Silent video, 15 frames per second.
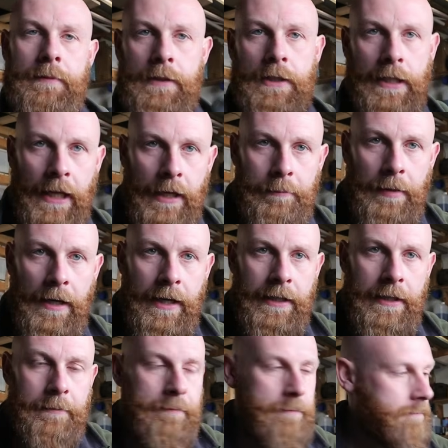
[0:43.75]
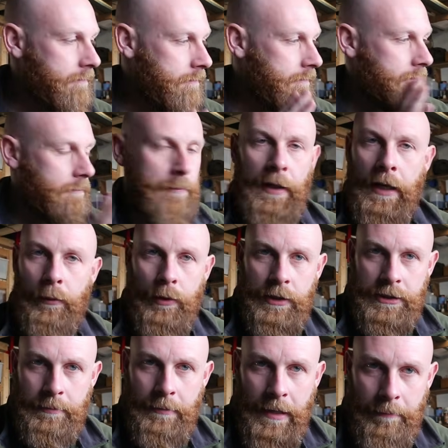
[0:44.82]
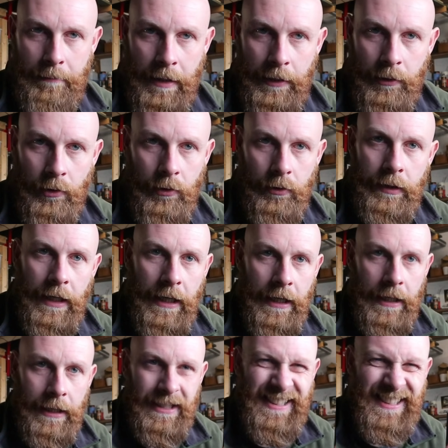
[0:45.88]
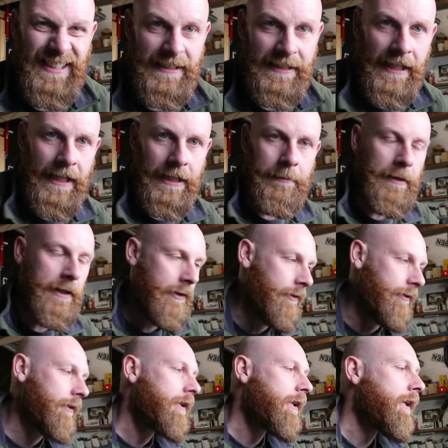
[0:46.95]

You can buy them, but I wanted to make my own and design my own.